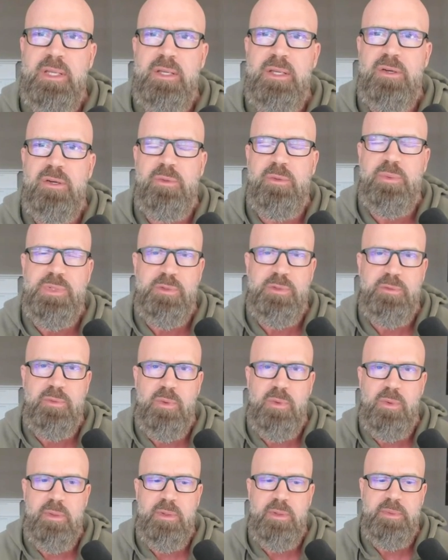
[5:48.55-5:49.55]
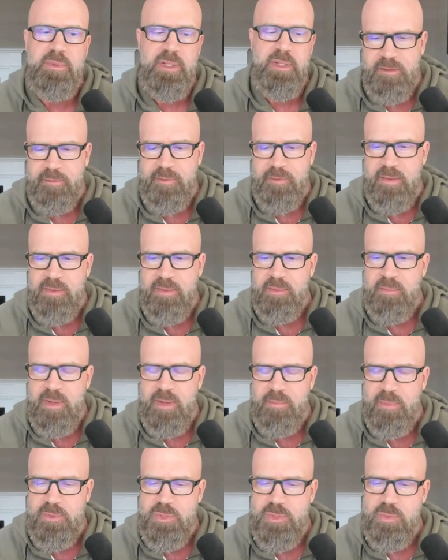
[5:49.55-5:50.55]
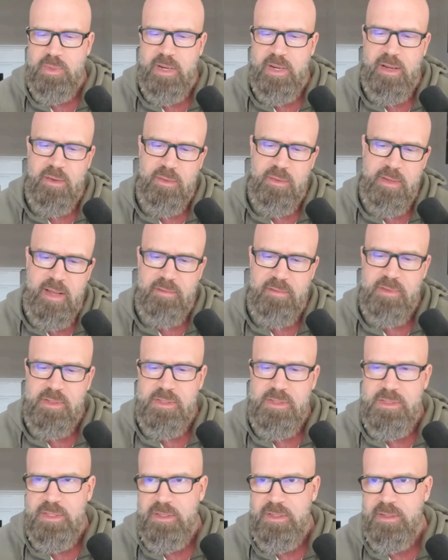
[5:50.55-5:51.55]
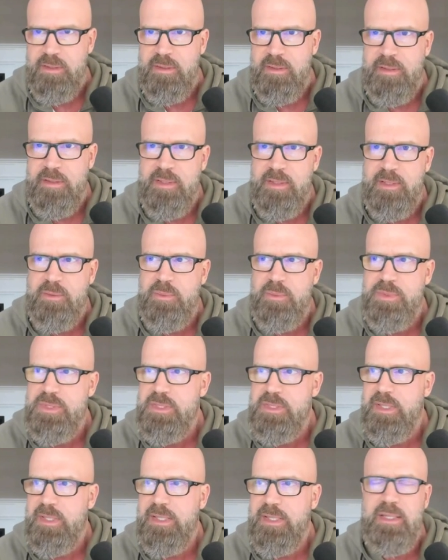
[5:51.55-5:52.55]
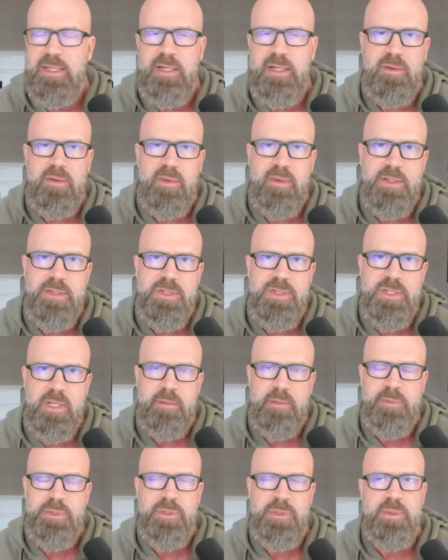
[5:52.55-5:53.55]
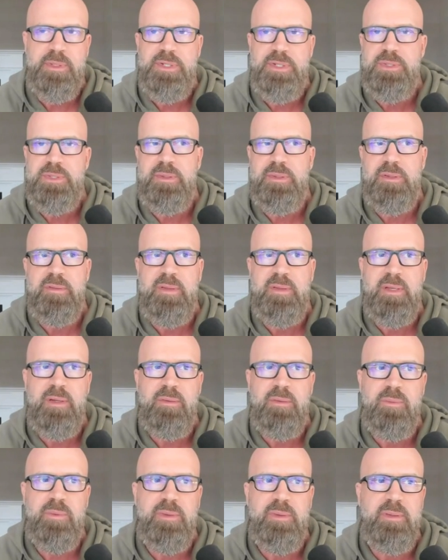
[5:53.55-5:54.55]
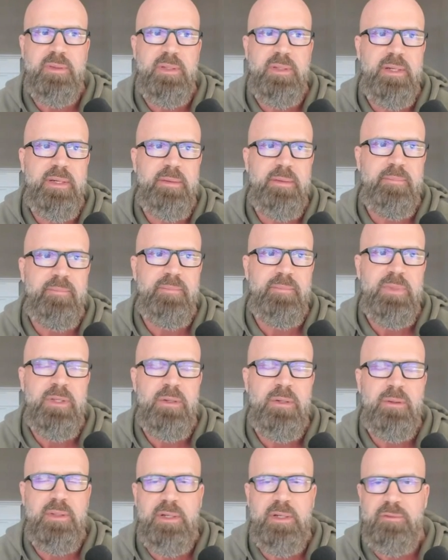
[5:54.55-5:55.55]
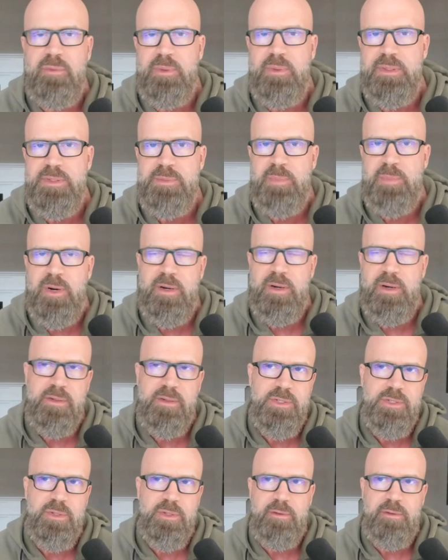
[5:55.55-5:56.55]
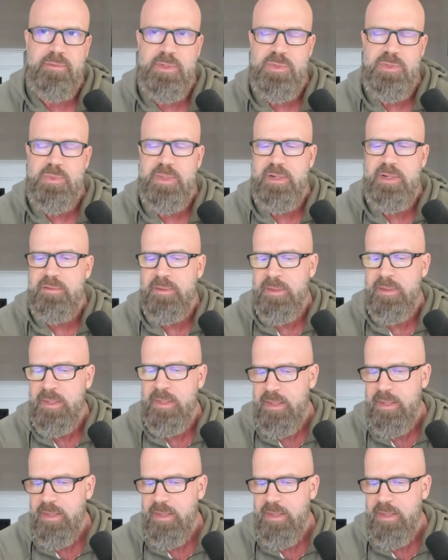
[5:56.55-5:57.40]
EO was formed. The founding members were out having dinner. I think it was like a year-end celebratory sort of thing with, loved ones, partners, girlfriends, whatever.